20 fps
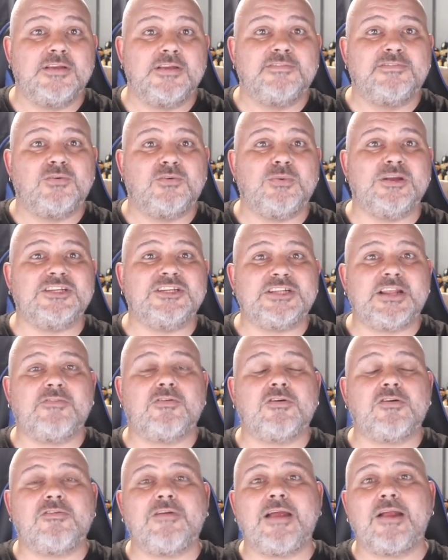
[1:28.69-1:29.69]
for which there
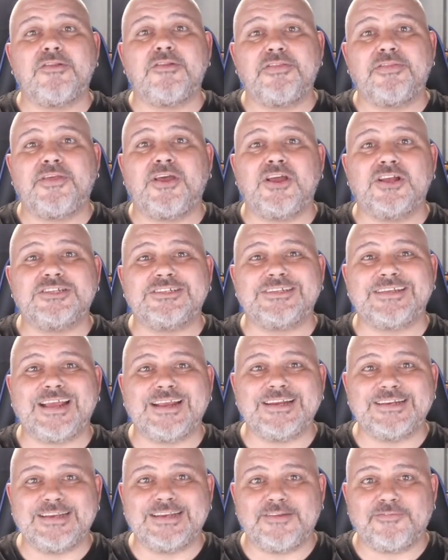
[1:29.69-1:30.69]
are around
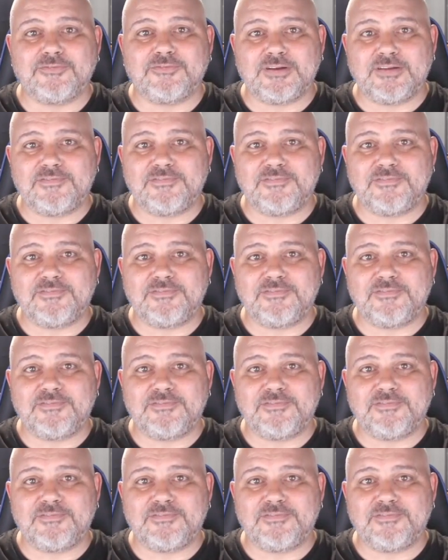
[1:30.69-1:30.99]
38 different